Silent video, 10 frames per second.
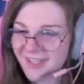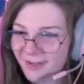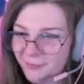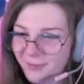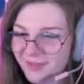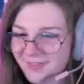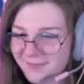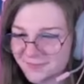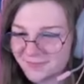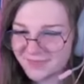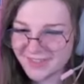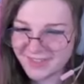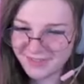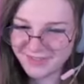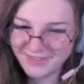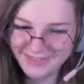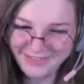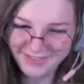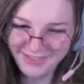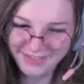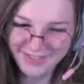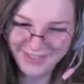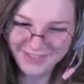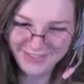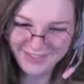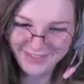oh, Fuck, i deal or no deal. This is the question. Fuck.